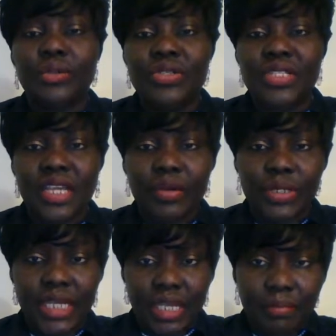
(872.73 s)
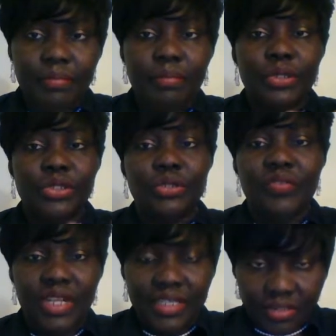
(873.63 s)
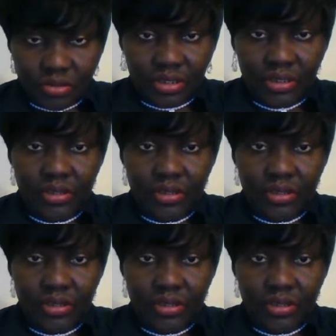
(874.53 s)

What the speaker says: could stay with him but no further study.